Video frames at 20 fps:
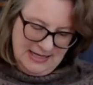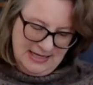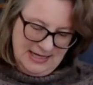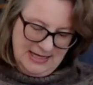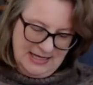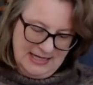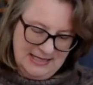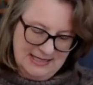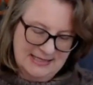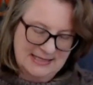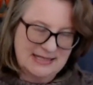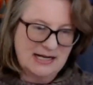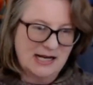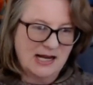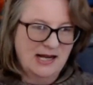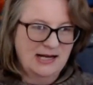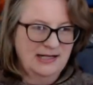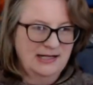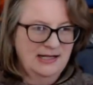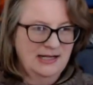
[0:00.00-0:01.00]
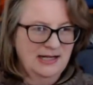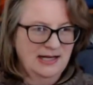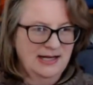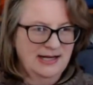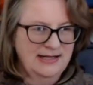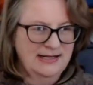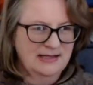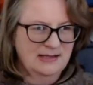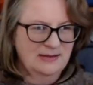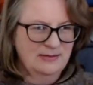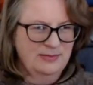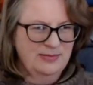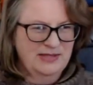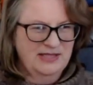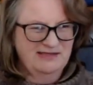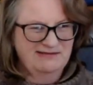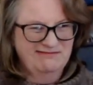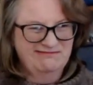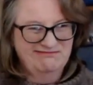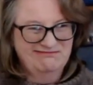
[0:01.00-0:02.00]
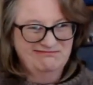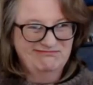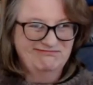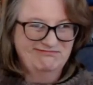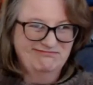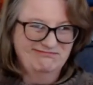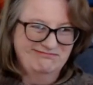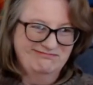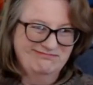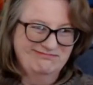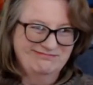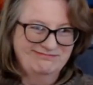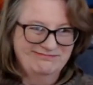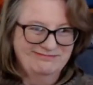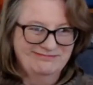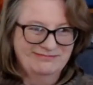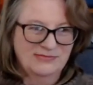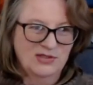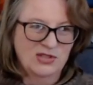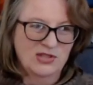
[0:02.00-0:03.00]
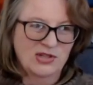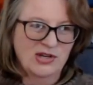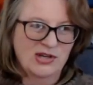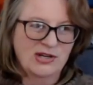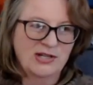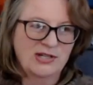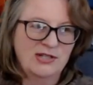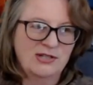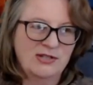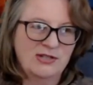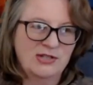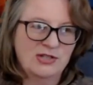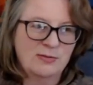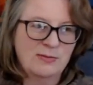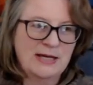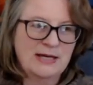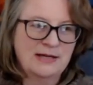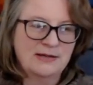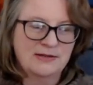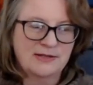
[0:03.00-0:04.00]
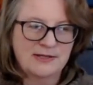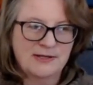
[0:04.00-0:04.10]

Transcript: It is slightly lighter, but not a huge amount.